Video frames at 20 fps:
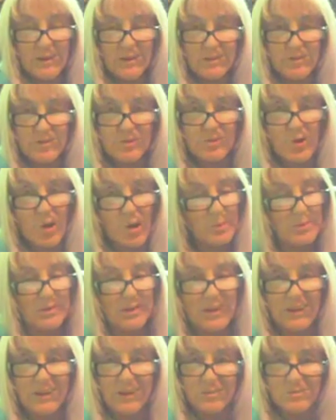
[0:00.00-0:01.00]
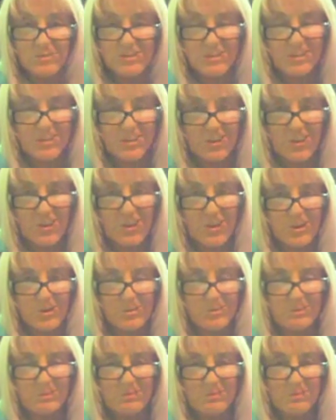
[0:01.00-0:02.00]
it's time to kick him to the
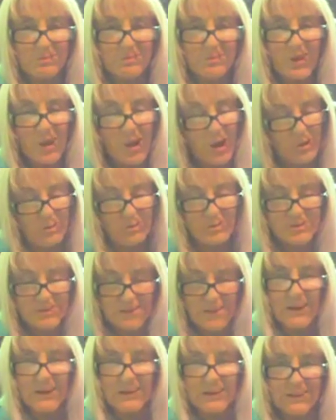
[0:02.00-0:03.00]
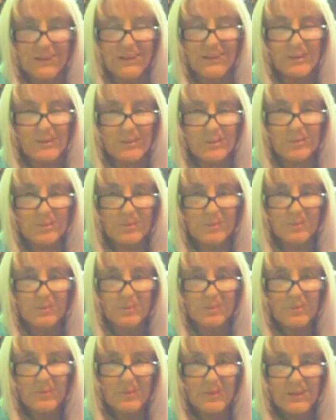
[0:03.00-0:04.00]
curb. I was lucky.
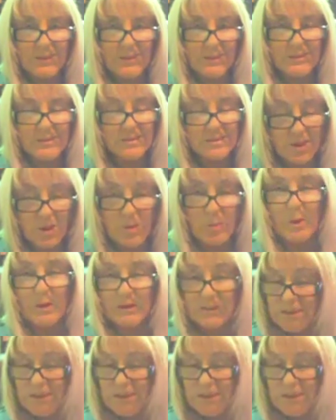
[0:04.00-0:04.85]
Someone